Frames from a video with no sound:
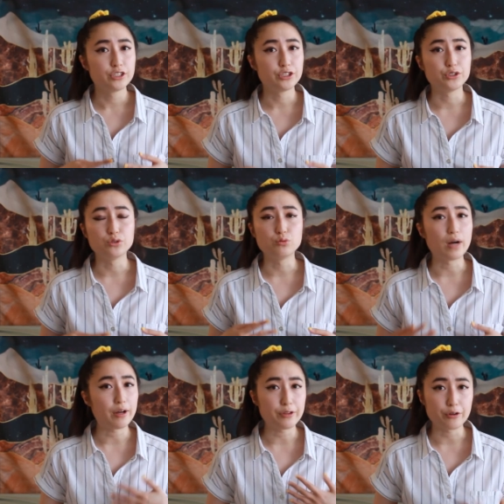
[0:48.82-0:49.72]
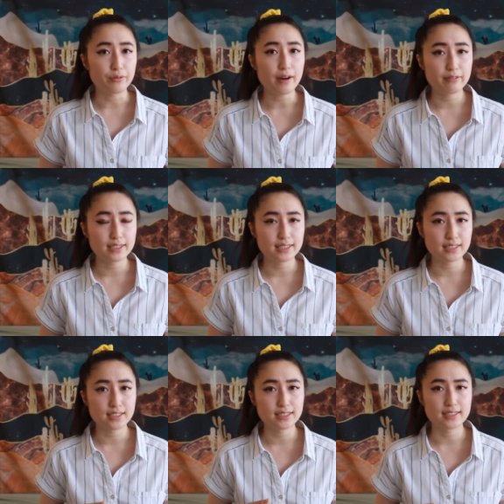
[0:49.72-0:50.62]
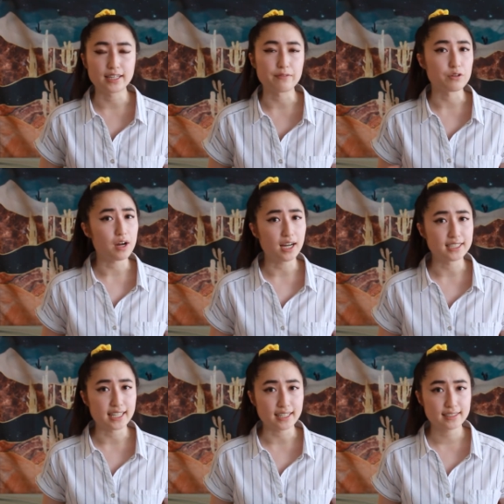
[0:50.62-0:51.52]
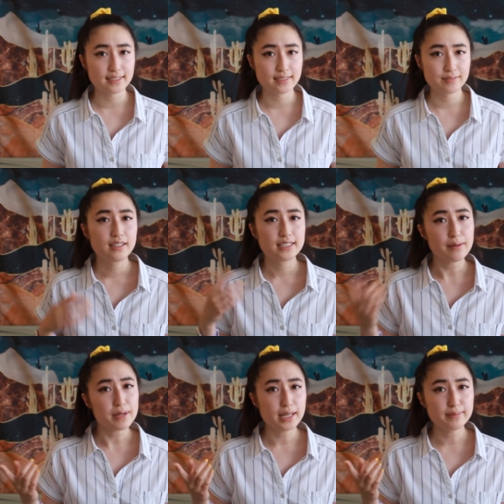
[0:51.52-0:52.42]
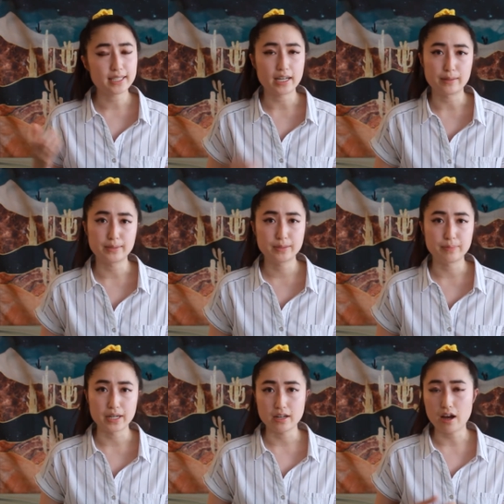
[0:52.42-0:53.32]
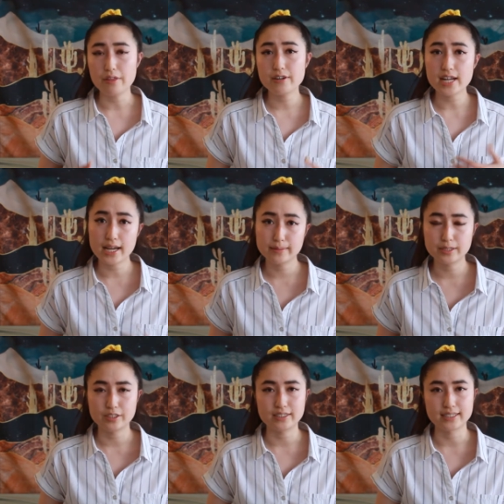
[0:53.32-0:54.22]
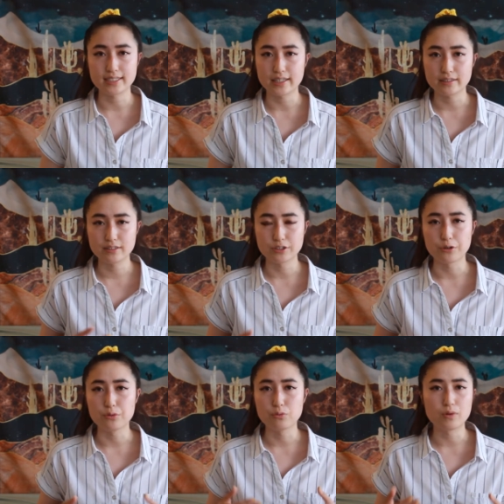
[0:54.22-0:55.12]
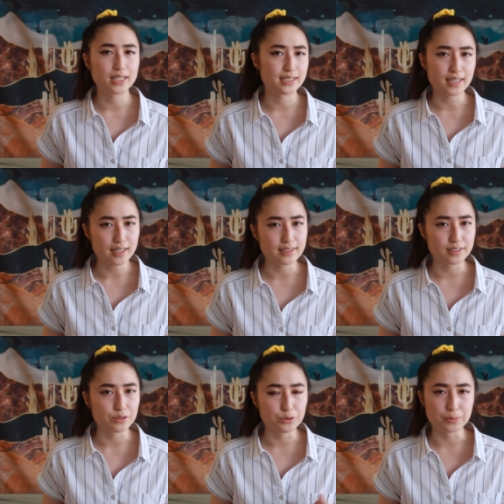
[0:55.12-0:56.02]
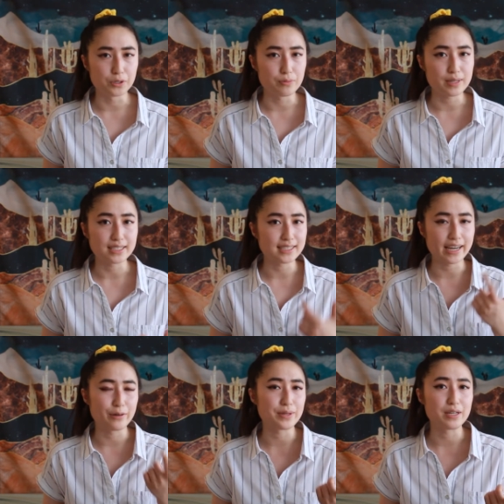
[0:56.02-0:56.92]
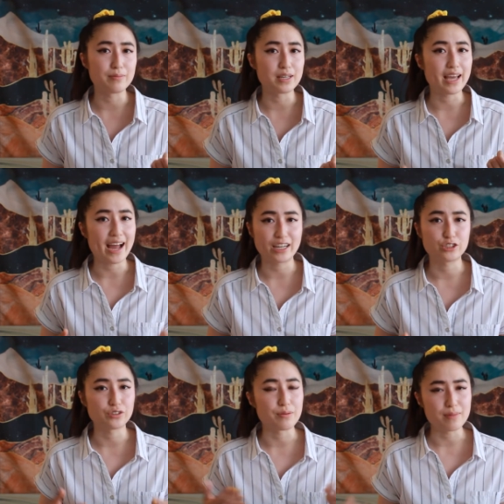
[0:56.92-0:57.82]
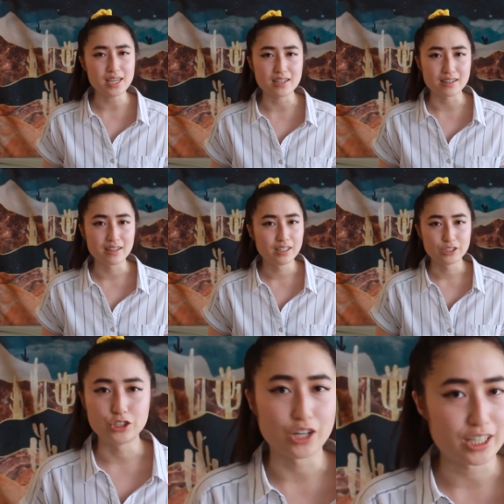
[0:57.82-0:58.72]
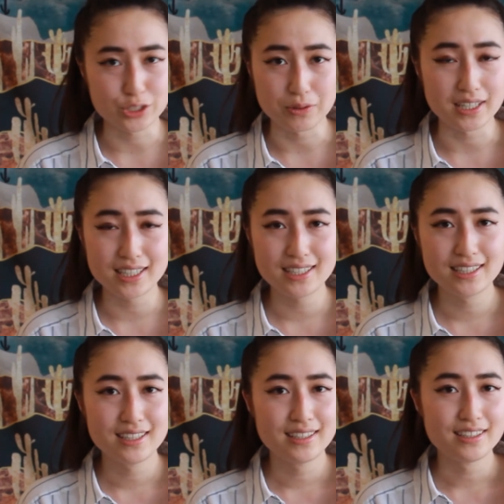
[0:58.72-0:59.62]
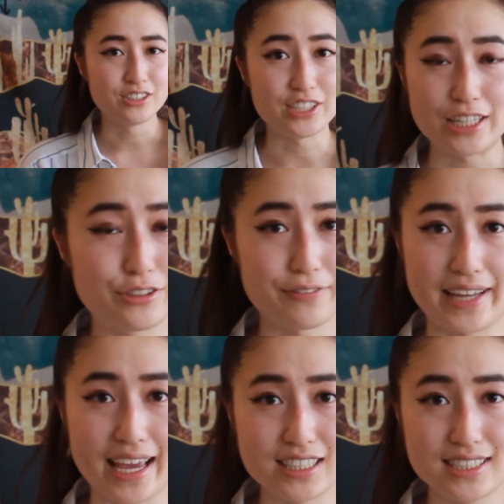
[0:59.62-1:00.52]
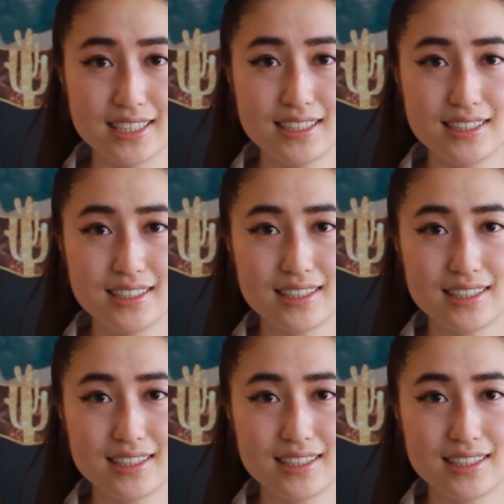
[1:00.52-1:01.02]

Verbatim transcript: two well known references to give you context. Sometimes it helps, but other times you're just like, so what does Uber meets Airbnb actually mean, Joshua? Gentrification?